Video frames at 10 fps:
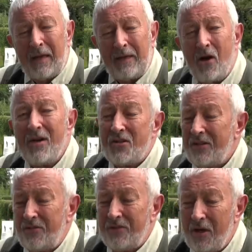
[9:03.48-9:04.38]
And I
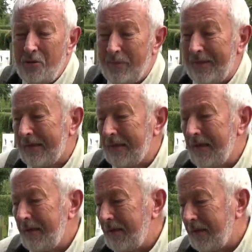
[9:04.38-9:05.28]
didn't know, but the
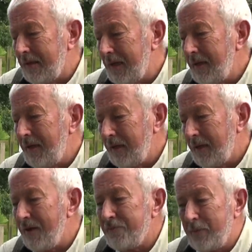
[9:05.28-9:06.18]
Canadi Canadian
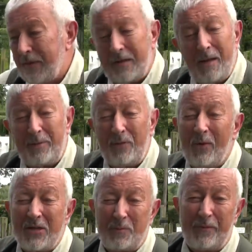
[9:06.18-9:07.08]
government, a couple of
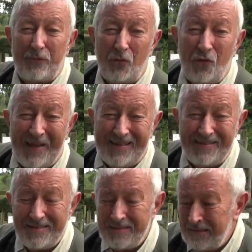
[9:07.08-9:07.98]
weeks
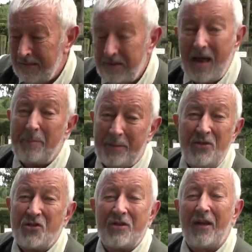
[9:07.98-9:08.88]
beforehand, Knapp
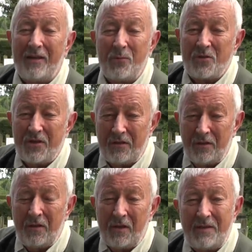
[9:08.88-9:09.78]
incidentally was a,
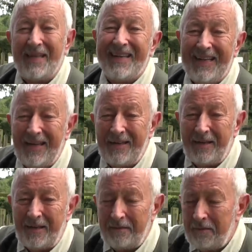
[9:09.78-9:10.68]
a Dene
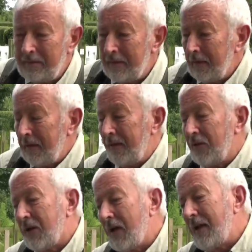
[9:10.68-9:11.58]
Indian, and
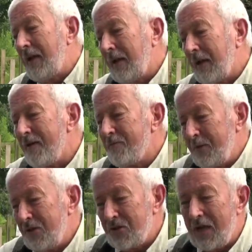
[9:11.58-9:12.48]
the Canadian
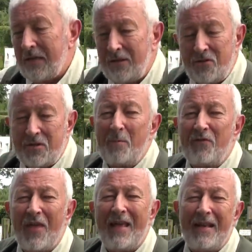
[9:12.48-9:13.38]
government had taken some
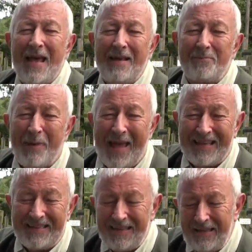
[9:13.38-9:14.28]
of their land
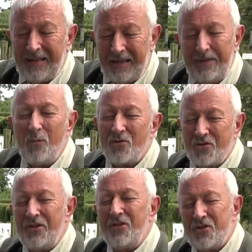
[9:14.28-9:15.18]
back and he
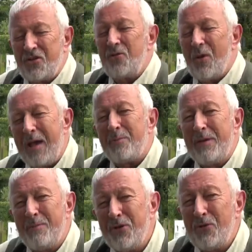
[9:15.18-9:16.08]
wasn't in a too
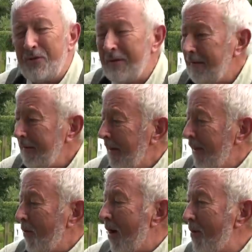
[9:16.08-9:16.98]
happy mood. And
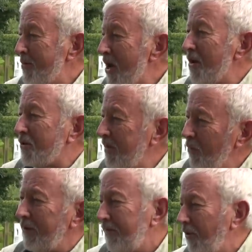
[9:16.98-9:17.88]
I was asking,
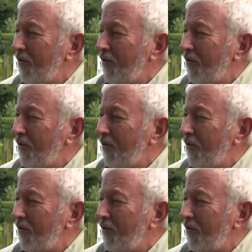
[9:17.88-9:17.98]
what did